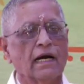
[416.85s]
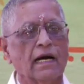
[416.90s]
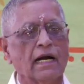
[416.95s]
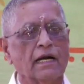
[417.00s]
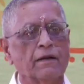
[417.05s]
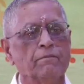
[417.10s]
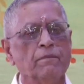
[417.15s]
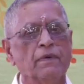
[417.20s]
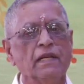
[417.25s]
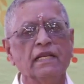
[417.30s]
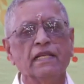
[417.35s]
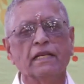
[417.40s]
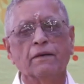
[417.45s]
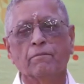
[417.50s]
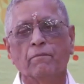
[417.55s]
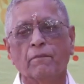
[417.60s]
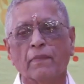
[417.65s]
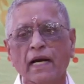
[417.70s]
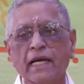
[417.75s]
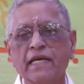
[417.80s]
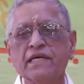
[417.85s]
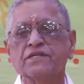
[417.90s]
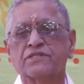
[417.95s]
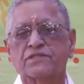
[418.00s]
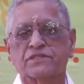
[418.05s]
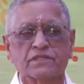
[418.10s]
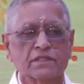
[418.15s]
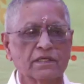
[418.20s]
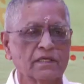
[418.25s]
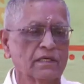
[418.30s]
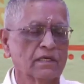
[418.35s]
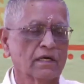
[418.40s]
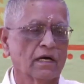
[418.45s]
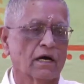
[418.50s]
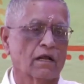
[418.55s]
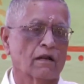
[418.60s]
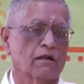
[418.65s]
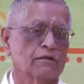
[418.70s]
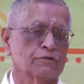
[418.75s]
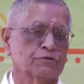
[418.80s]
and billion minds
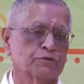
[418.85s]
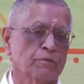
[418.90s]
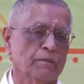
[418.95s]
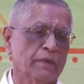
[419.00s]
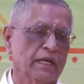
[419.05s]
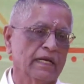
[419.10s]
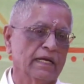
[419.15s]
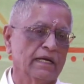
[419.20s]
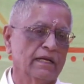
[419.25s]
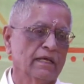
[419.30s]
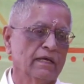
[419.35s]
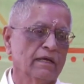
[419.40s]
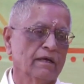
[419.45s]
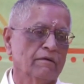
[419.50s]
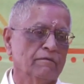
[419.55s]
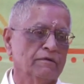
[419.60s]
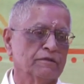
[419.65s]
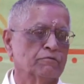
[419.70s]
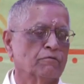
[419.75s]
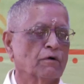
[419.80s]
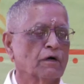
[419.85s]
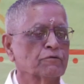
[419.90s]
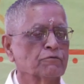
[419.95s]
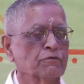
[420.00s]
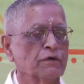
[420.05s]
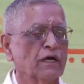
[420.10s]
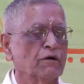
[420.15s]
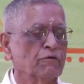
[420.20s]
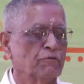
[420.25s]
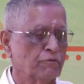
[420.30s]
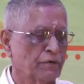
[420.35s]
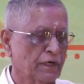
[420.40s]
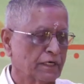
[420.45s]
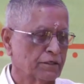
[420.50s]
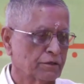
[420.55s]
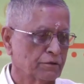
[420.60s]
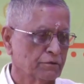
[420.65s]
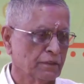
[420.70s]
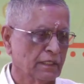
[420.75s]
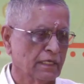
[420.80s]
are also made with what we have
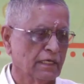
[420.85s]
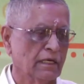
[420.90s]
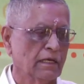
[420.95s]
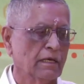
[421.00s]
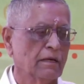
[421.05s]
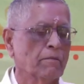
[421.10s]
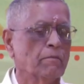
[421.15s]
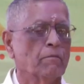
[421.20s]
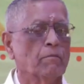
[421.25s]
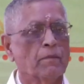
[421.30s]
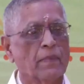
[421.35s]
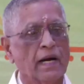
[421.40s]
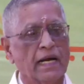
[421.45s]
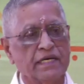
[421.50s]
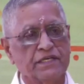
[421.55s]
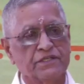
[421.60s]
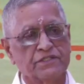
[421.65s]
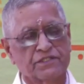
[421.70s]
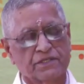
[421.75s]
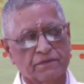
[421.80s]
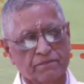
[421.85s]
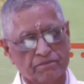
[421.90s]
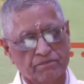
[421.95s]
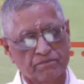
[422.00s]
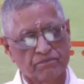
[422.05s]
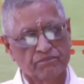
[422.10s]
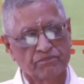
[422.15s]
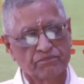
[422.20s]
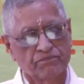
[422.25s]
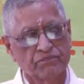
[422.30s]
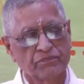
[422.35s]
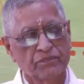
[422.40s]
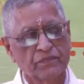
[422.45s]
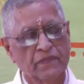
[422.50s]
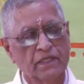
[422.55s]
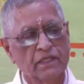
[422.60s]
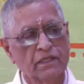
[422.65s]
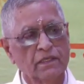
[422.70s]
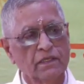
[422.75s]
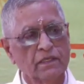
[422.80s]
fed to the minds.
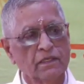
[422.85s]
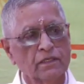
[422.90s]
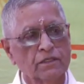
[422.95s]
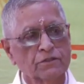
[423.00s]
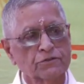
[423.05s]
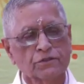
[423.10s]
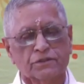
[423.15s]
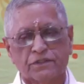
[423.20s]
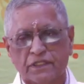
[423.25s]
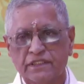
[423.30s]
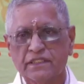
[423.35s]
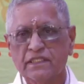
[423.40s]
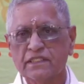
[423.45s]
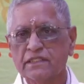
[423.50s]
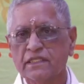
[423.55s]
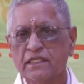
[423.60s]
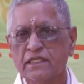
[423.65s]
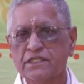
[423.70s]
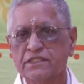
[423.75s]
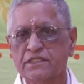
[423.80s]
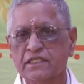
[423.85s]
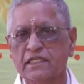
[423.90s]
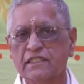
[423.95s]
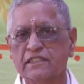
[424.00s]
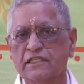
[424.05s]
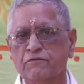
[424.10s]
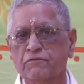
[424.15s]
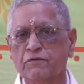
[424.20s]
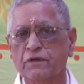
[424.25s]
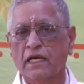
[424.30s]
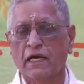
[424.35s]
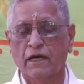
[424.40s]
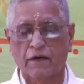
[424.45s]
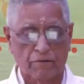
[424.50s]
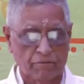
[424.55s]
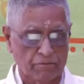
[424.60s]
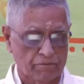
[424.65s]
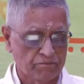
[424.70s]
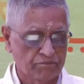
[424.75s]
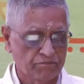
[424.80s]
So this is the history that we have.